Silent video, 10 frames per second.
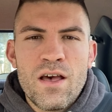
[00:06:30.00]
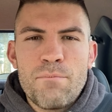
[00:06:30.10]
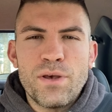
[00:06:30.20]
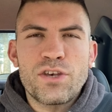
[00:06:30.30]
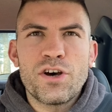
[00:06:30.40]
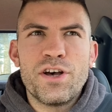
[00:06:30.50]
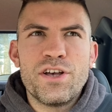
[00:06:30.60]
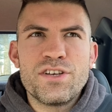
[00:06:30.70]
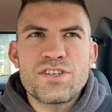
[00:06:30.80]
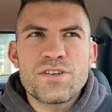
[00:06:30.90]

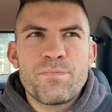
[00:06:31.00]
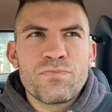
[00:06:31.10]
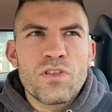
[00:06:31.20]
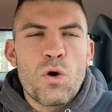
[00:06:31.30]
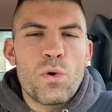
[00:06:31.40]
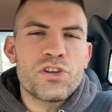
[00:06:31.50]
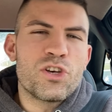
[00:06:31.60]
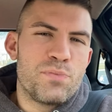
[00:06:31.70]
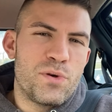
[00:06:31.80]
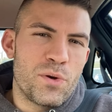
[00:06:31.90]
because one
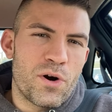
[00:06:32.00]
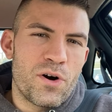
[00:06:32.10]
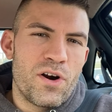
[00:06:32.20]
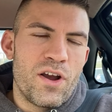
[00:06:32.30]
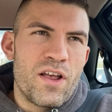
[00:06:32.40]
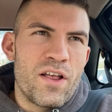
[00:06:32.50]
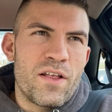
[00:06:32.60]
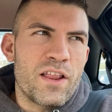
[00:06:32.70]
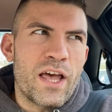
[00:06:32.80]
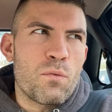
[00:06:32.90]
computer,
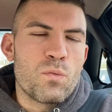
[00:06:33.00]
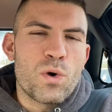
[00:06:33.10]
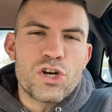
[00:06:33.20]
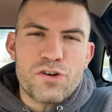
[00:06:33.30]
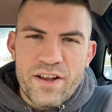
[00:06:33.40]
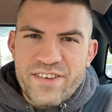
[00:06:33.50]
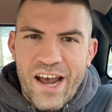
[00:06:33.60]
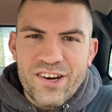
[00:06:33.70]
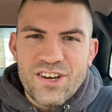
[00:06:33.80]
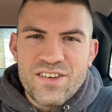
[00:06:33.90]
like when one
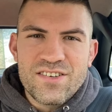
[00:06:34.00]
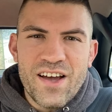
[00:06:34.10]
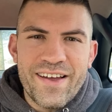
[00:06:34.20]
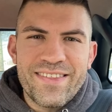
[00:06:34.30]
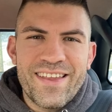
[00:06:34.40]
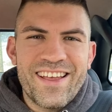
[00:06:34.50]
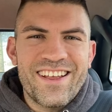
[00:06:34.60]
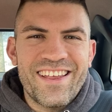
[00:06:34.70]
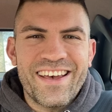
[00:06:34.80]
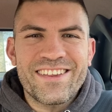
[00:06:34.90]
transaction is done,
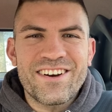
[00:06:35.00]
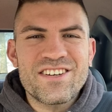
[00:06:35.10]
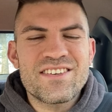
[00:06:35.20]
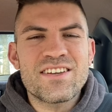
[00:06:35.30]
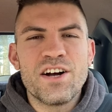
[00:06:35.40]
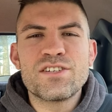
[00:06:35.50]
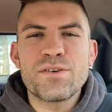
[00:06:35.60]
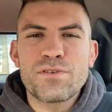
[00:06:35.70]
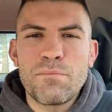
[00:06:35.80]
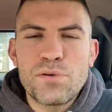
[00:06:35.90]
like there's tons
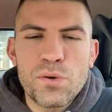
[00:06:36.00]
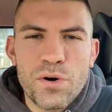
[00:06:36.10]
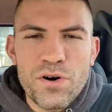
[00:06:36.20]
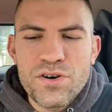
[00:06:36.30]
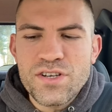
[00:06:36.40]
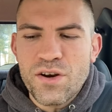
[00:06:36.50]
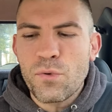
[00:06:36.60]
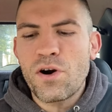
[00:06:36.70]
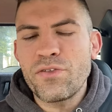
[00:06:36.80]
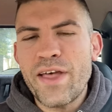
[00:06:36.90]
of computers in the
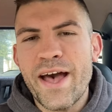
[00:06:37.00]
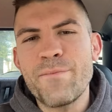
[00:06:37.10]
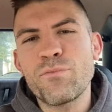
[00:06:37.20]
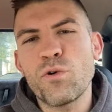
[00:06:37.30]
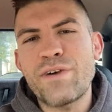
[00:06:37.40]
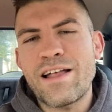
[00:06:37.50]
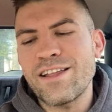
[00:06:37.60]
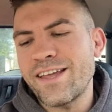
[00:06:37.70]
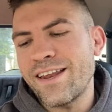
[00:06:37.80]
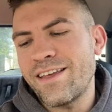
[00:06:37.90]
world that will
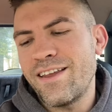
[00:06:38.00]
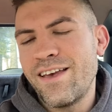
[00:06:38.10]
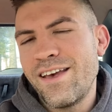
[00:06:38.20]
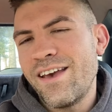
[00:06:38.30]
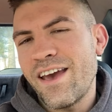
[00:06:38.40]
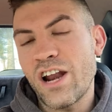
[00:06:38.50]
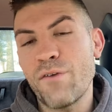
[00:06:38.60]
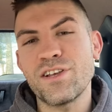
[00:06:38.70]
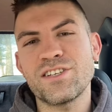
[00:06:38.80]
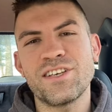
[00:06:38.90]
validate it. And
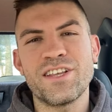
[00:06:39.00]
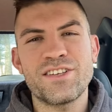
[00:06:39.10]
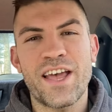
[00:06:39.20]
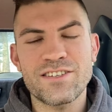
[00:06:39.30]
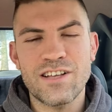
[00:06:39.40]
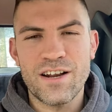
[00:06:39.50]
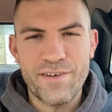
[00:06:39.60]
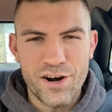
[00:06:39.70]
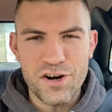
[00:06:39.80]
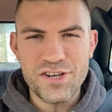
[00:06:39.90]
obviously this takes a lot of
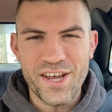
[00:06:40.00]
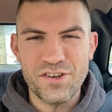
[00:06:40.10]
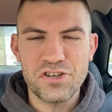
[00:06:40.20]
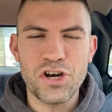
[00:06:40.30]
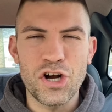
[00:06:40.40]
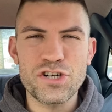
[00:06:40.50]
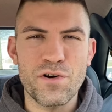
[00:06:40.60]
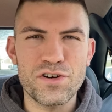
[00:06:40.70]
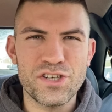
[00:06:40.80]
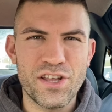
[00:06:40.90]
energy and there's
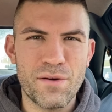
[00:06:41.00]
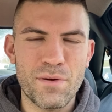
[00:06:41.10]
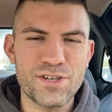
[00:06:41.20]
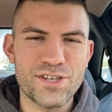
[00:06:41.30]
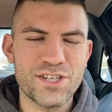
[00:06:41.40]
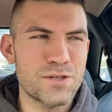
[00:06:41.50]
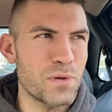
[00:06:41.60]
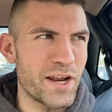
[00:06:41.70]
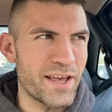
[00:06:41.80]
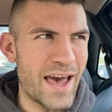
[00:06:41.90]
controversy there, but I'm just
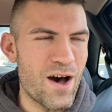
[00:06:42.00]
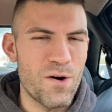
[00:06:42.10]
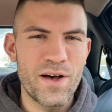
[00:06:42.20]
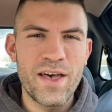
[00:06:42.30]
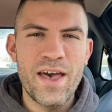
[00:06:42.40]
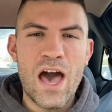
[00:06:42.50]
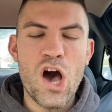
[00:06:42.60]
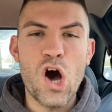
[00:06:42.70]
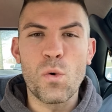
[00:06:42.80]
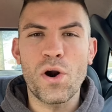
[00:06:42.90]
explaining how
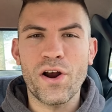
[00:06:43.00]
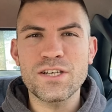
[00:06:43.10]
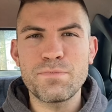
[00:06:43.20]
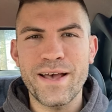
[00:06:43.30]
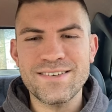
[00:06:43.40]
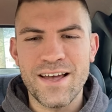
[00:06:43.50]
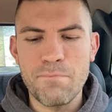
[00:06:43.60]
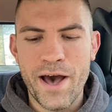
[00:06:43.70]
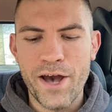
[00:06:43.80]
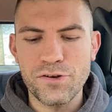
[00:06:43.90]
it works based on
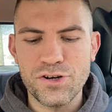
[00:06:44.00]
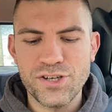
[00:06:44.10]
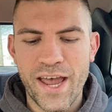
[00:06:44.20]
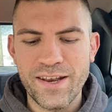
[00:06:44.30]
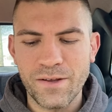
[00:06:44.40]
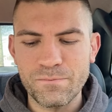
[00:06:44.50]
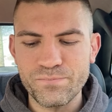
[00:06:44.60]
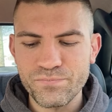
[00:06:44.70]
my understanding.